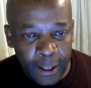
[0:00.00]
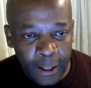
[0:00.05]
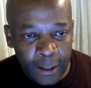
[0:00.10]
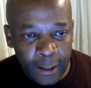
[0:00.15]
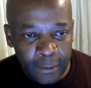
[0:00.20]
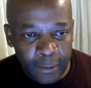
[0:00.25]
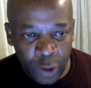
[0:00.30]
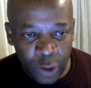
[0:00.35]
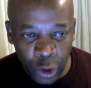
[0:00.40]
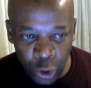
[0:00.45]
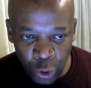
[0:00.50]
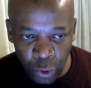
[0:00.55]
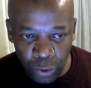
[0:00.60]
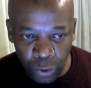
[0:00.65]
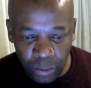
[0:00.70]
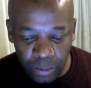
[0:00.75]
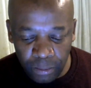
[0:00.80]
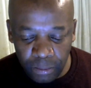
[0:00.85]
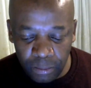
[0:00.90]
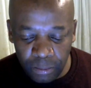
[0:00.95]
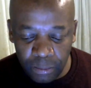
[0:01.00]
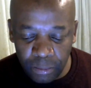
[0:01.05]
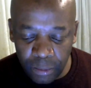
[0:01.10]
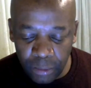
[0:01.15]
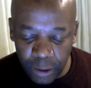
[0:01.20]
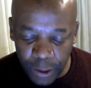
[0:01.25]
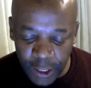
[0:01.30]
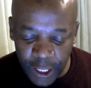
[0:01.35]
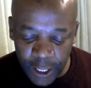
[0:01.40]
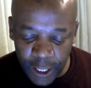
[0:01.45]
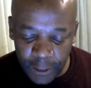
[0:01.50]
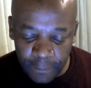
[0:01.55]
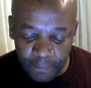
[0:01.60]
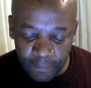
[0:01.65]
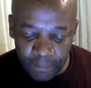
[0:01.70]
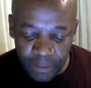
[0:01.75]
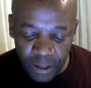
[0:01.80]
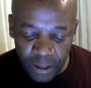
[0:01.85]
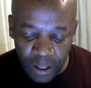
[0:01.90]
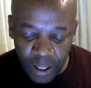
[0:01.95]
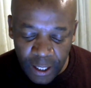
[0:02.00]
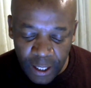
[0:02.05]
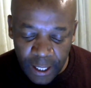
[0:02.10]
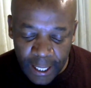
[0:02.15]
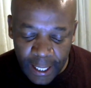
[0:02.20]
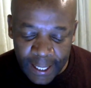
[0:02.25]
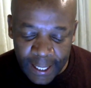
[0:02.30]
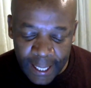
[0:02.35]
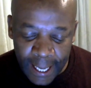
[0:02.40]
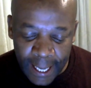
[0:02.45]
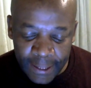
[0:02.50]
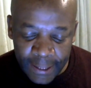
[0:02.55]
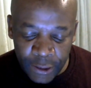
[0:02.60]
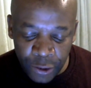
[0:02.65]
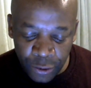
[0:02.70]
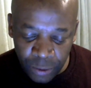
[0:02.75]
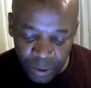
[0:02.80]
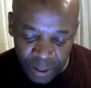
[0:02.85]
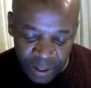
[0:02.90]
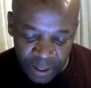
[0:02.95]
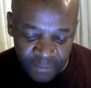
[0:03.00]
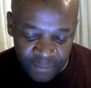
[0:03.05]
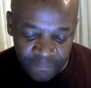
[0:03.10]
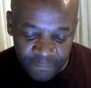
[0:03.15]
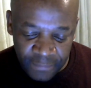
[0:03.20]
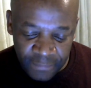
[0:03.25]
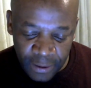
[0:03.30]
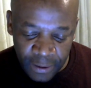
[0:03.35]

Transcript: two. Okay. And I do have